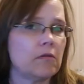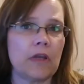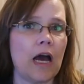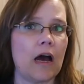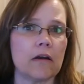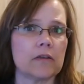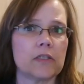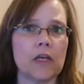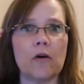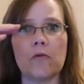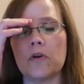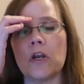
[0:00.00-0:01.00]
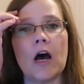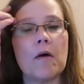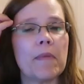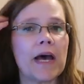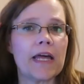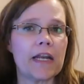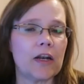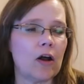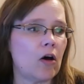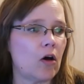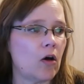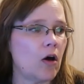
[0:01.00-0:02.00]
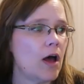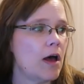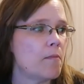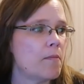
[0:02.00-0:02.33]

Yeah, so not bad at all.